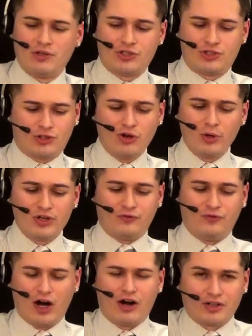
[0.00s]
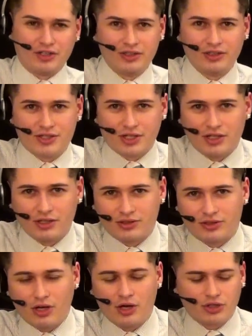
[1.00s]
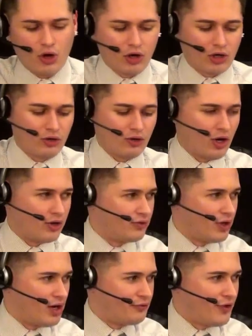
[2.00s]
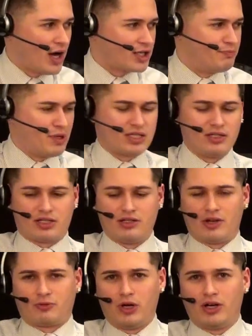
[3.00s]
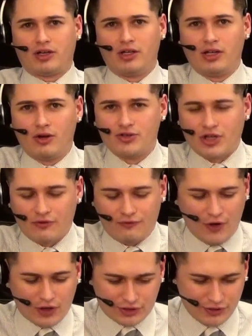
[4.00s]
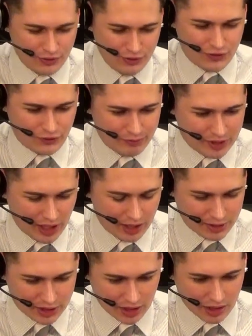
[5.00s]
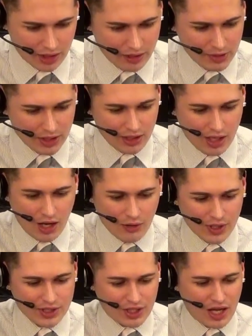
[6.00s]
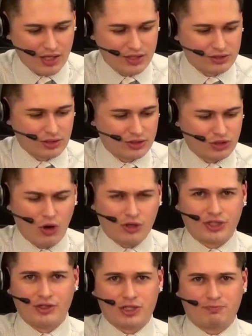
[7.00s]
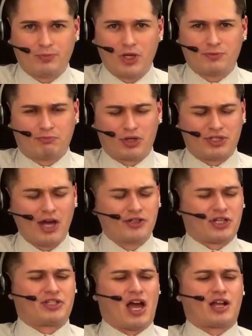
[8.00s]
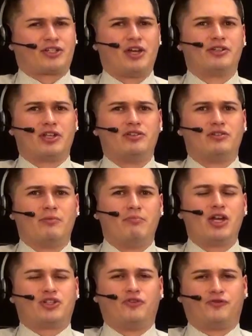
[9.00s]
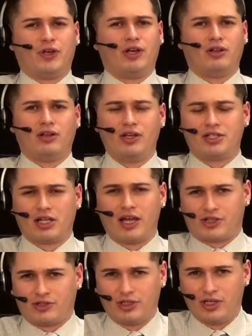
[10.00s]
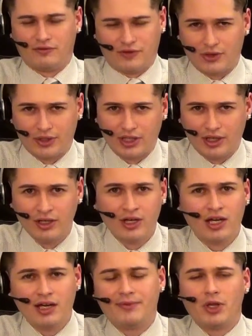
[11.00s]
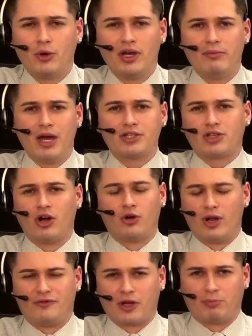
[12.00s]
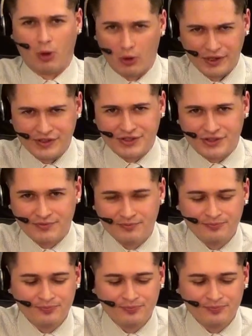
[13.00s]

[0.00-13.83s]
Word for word: Stuart Varney is a talker on uh, Fox Business Network, and he goes on Fox News from time to time, and he always has, uh, talks in this, his pretentious accent and, and uh, makes you feel intellectually inferior, even though he makes horrific points.